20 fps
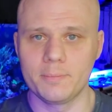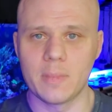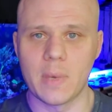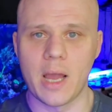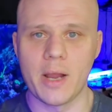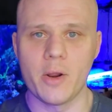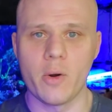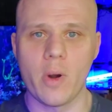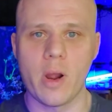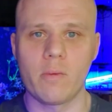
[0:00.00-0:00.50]

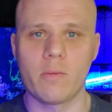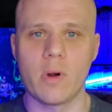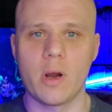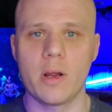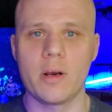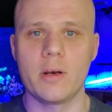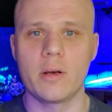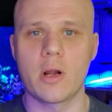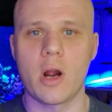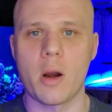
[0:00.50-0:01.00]
I know I
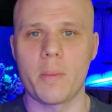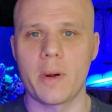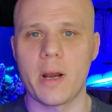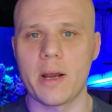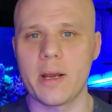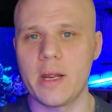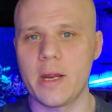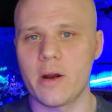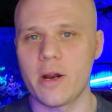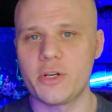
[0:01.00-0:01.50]
run
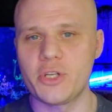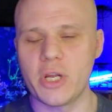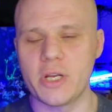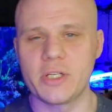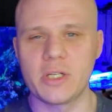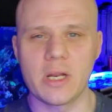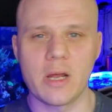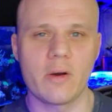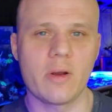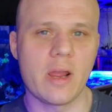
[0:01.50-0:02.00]
carbonite here. I change
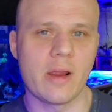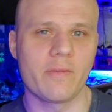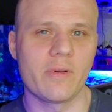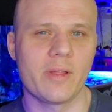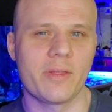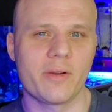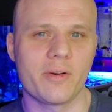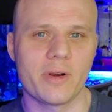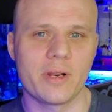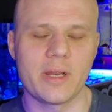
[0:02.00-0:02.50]
it out every
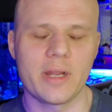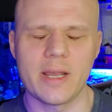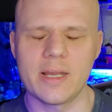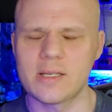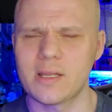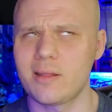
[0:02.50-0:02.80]
30 days.